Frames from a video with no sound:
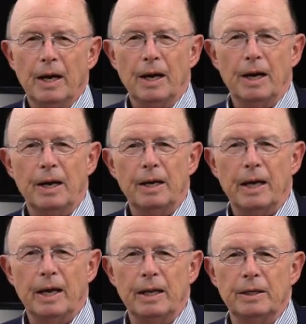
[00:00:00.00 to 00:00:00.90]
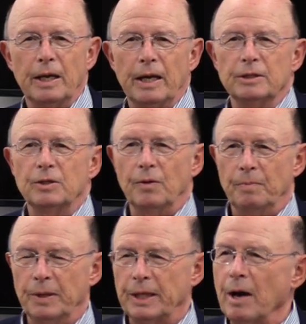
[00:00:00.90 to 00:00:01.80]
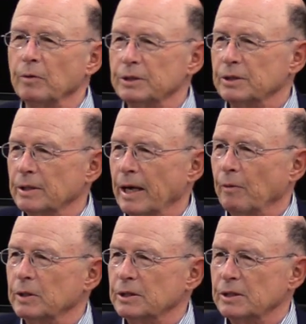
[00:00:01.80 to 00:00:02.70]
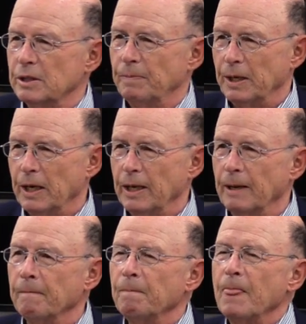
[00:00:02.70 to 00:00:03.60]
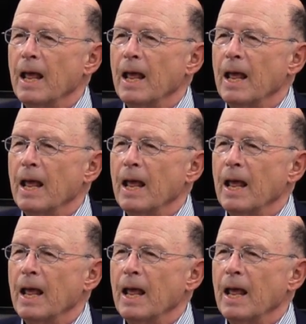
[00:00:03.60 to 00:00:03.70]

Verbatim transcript: Uh, and and so, but that was that was the beginning.